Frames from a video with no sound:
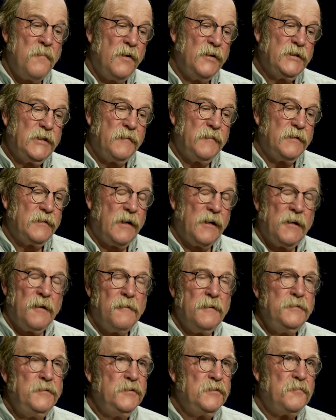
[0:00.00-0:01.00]
most of us can
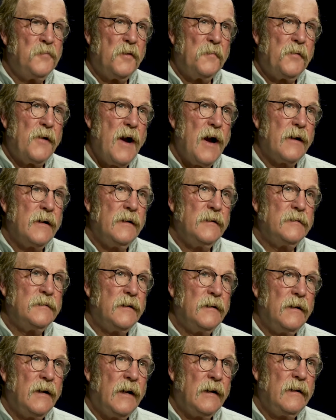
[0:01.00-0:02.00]
always use more practice
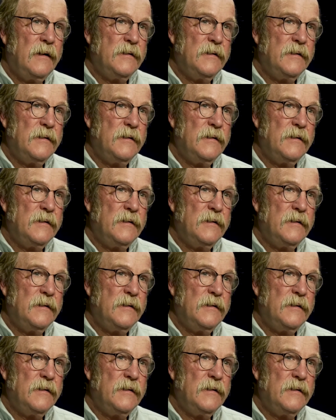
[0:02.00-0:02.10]
at